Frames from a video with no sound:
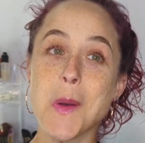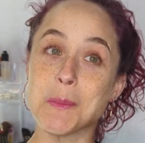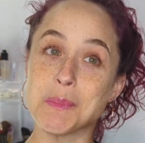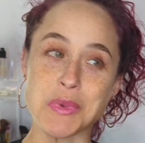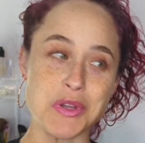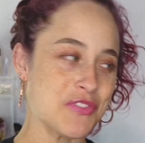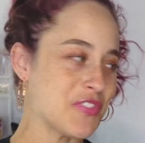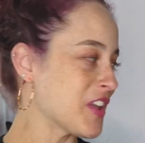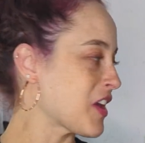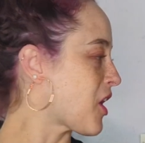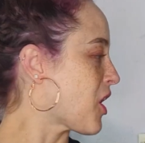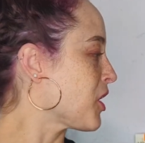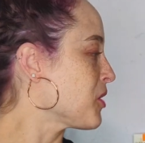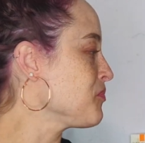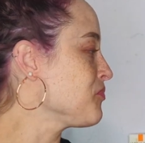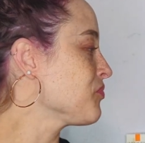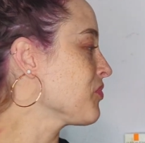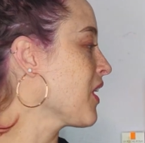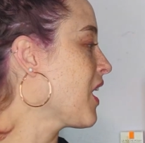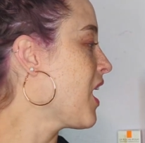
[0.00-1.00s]
Moving on,
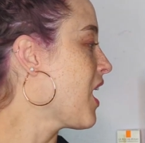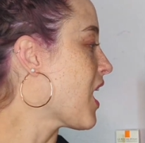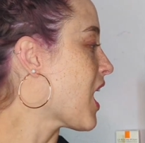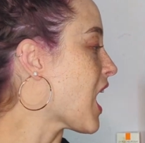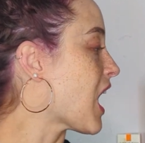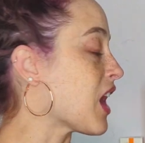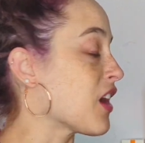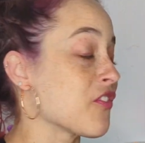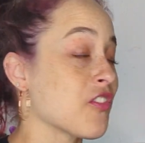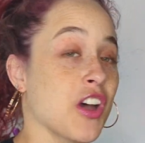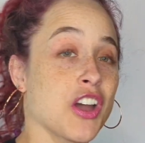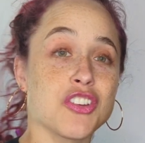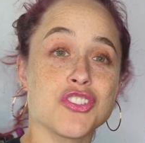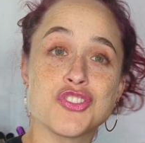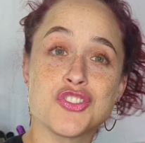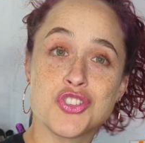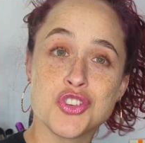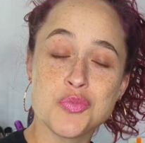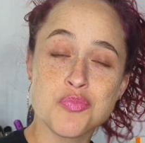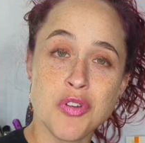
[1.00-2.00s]
I've
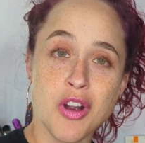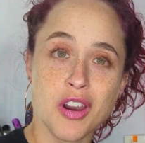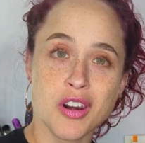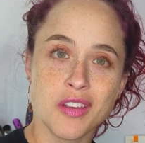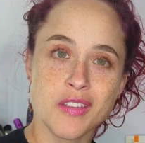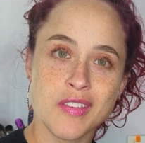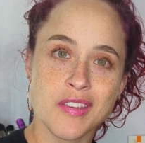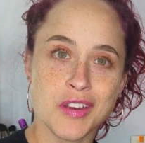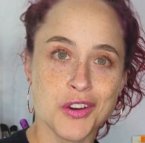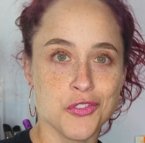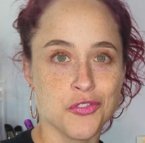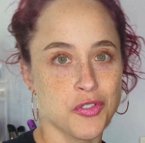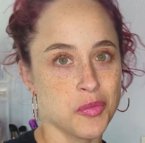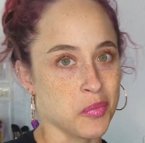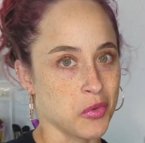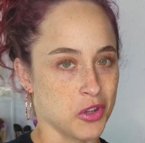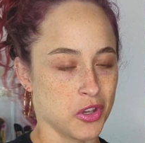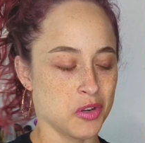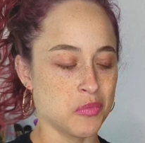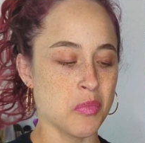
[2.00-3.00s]
got 2 products here
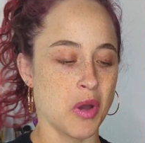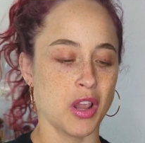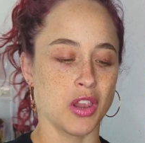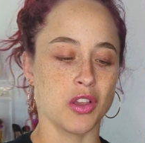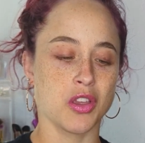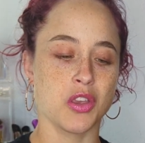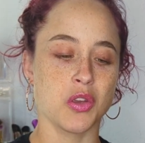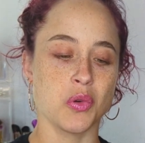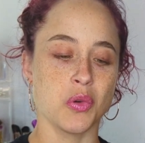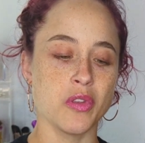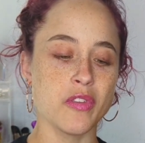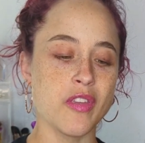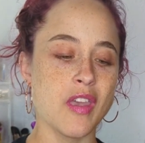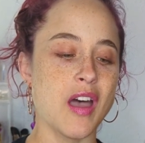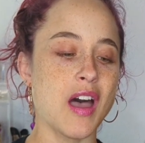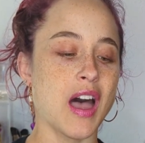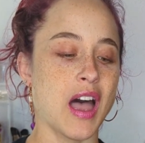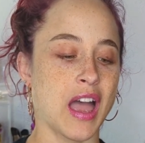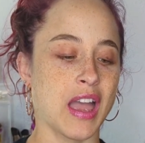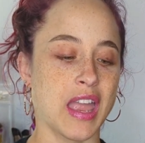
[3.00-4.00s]
from Good Molecules.
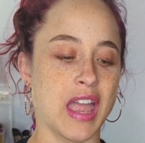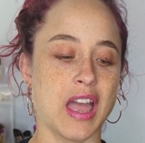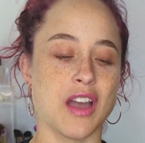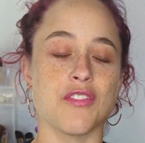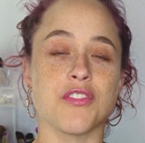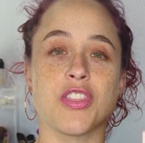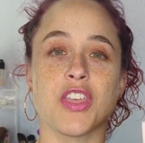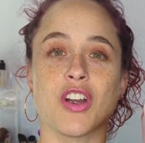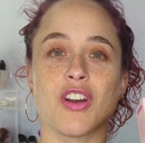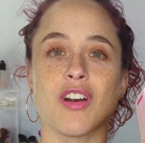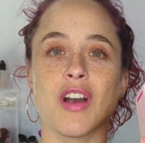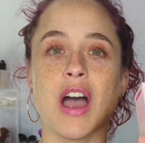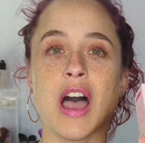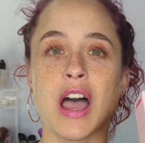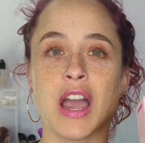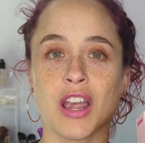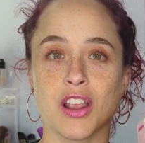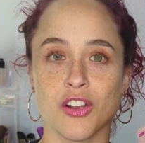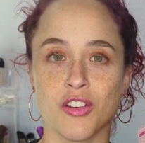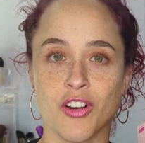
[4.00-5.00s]
I have their
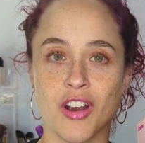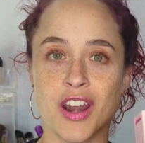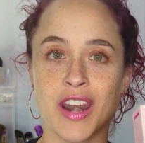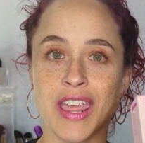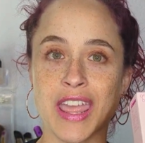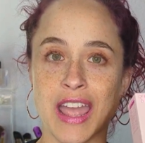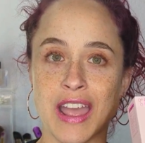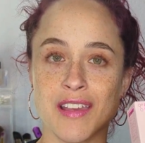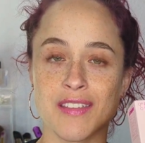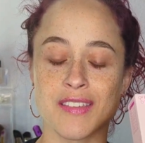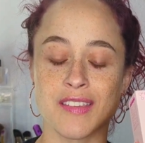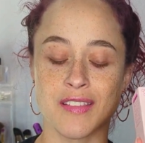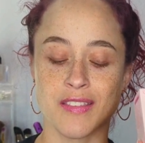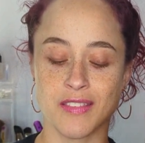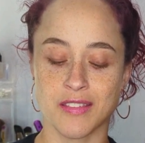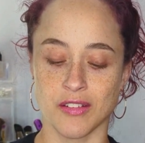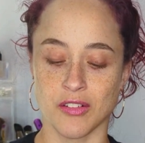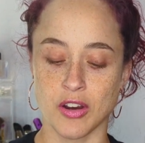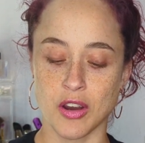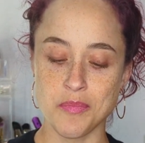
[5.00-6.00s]
hyaluronic acid
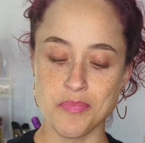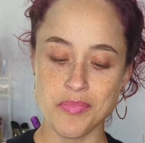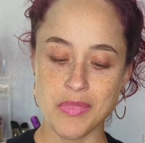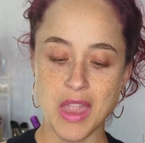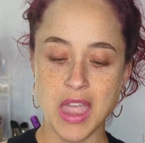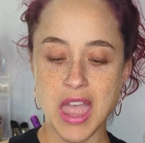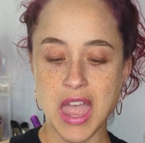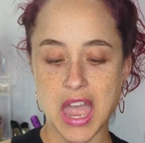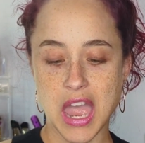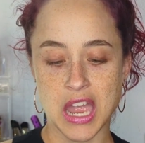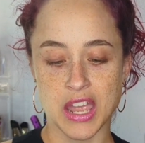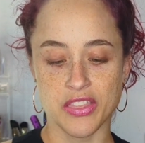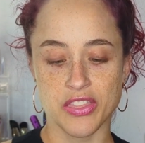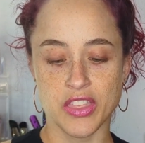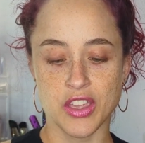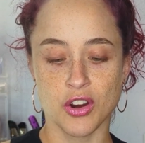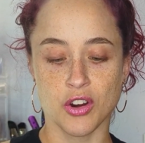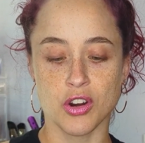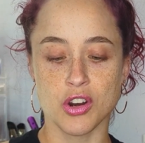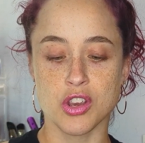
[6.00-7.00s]
serum and
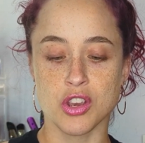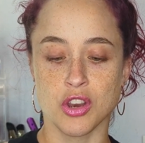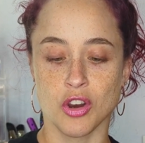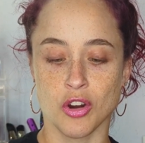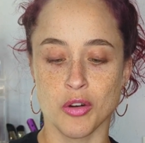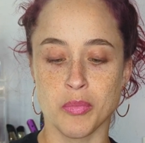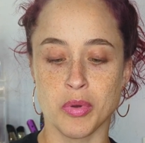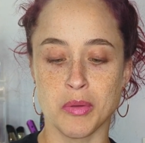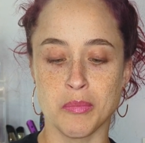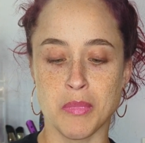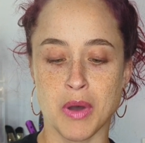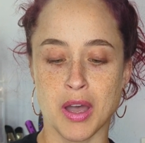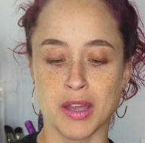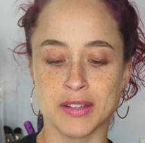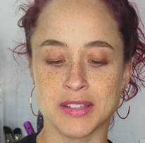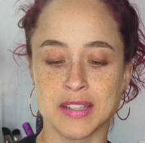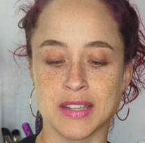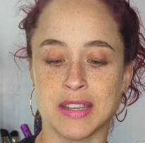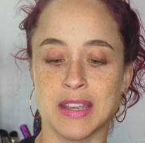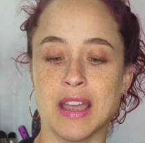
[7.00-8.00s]
their yerba
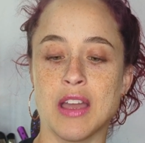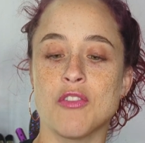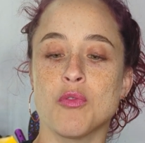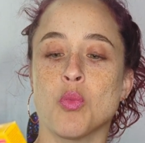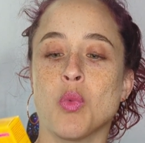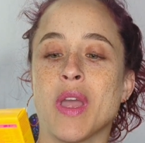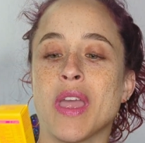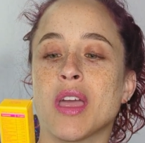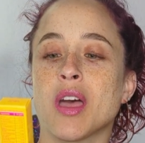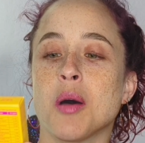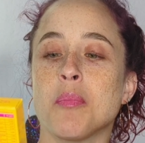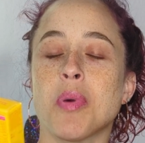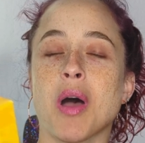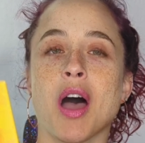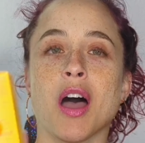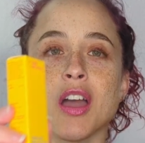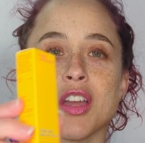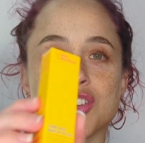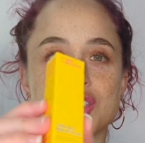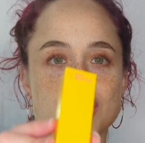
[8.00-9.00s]
mate Wake Up
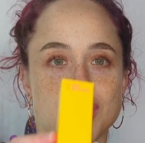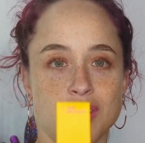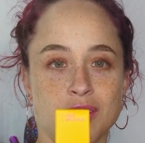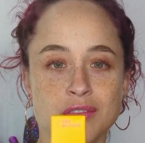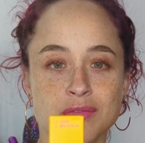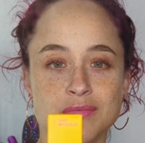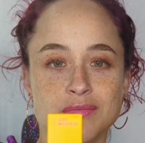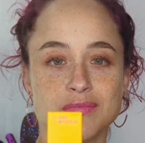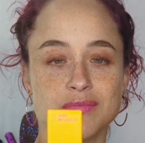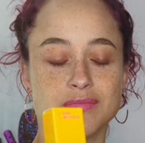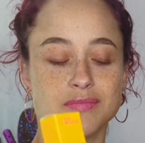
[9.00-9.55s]
Eye Gel.